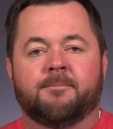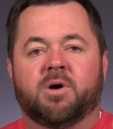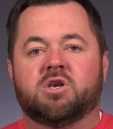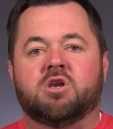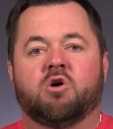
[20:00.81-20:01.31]

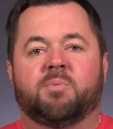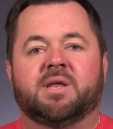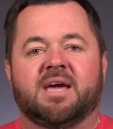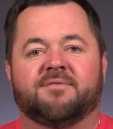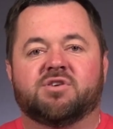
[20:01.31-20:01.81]
but
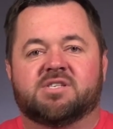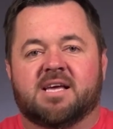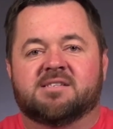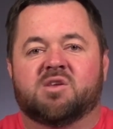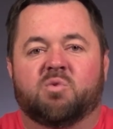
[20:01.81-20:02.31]
nobody ever
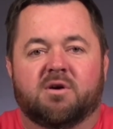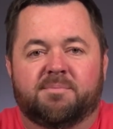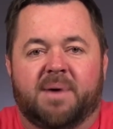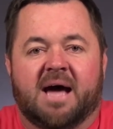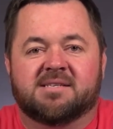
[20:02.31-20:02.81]
says the
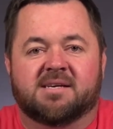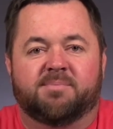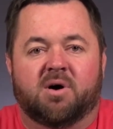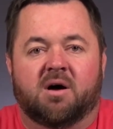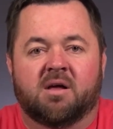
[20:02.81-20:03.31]
word
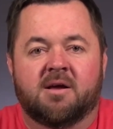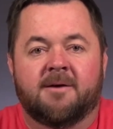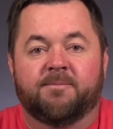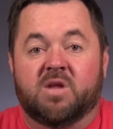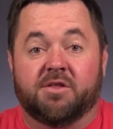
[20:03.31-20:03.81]
basketball.
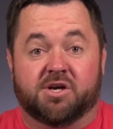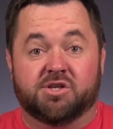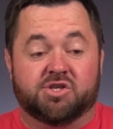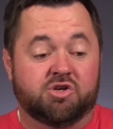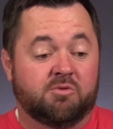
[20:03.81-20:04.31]
Now, the
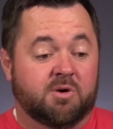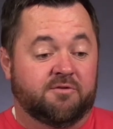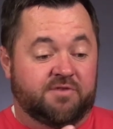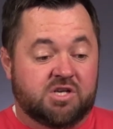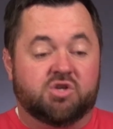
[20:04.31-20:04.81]
consumer
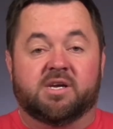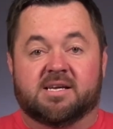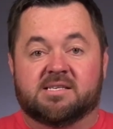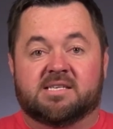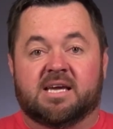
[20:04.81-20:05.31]
visually
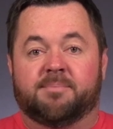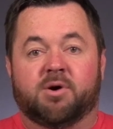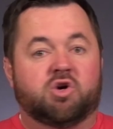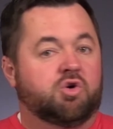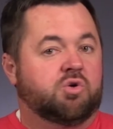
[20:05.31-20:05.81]
can see it,
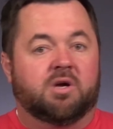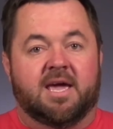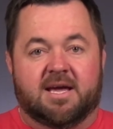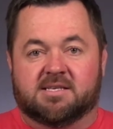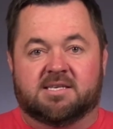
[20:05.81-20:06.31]
but Google
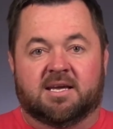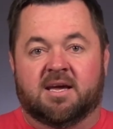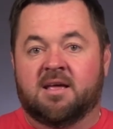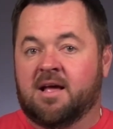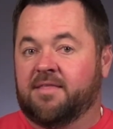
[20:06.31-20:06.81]
can't see
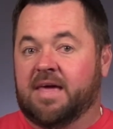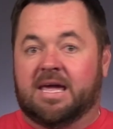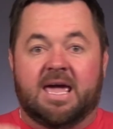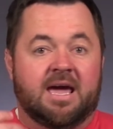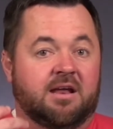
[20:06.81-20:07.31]
it. They
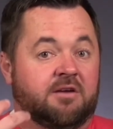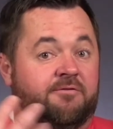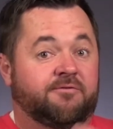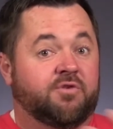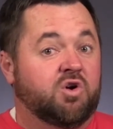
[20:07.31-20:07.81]
can't
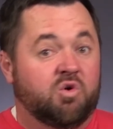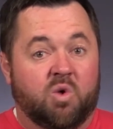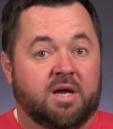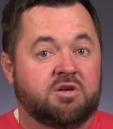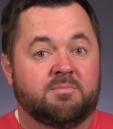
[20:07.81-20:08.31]
infer
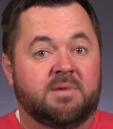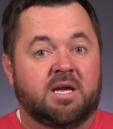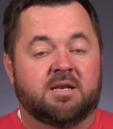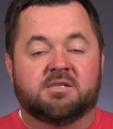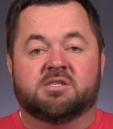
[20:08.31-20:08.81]
what you
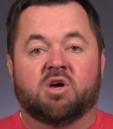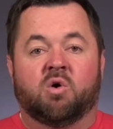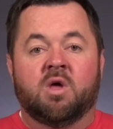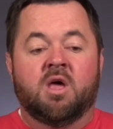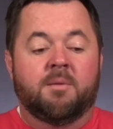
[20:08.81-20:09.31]
mean. And
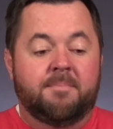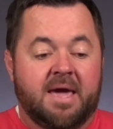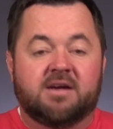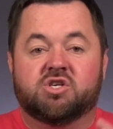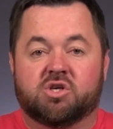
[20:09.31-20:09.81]
so
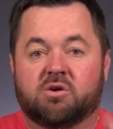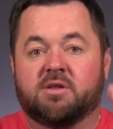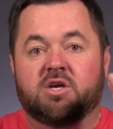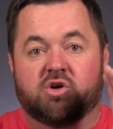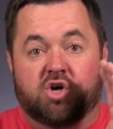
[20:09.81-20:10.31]
make sure
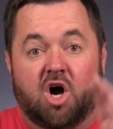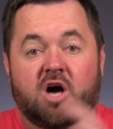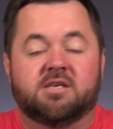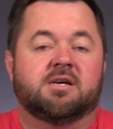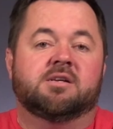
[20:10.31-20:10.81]
that your
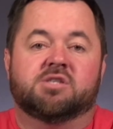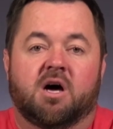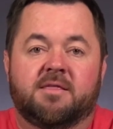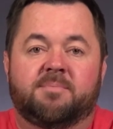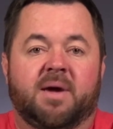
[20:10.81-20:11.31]
content is
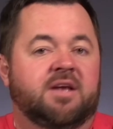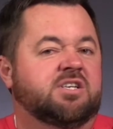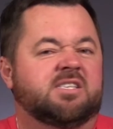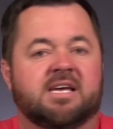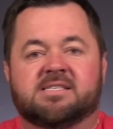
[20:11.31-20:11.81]
on the page.
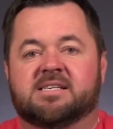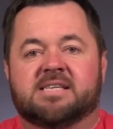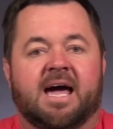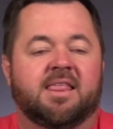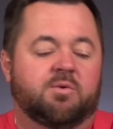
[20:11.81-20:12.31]
It says
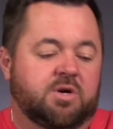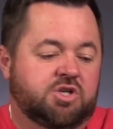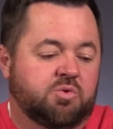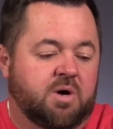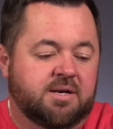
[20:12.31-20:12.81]
exactly
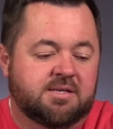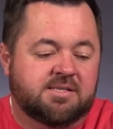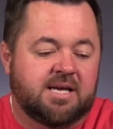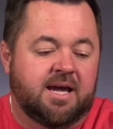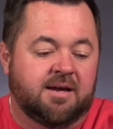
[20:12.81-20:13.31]
what you want to
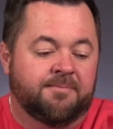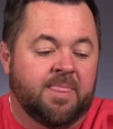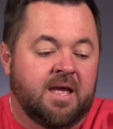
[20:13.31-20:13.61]
say.